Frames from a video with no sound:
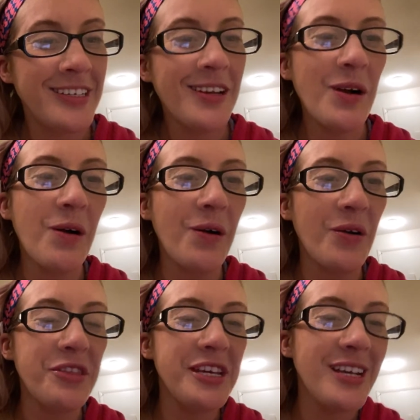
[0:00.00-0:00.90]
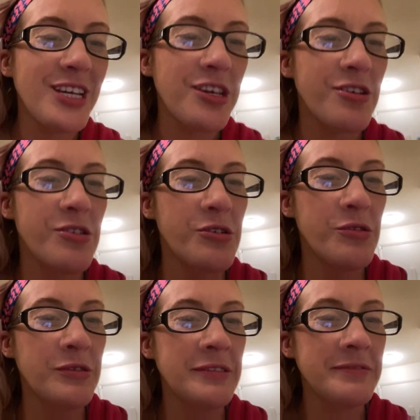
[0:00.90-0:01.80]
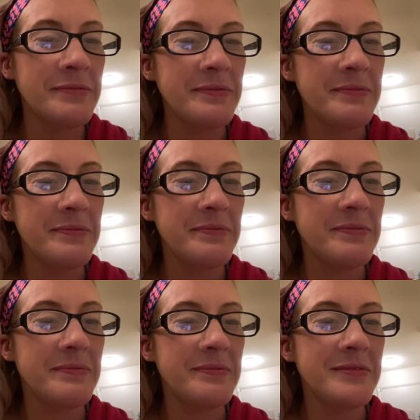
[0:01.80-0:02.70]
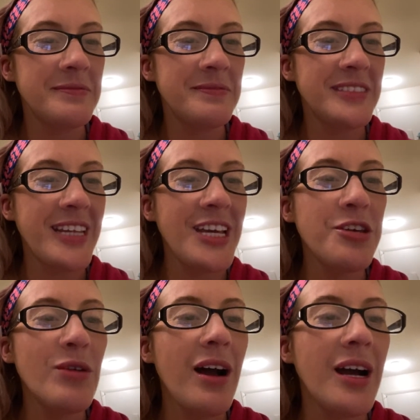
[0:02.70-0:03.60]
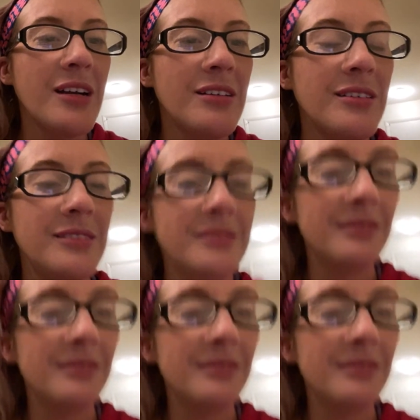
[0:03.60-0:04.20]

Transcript: Oh, thank you. Thank you, Kyle.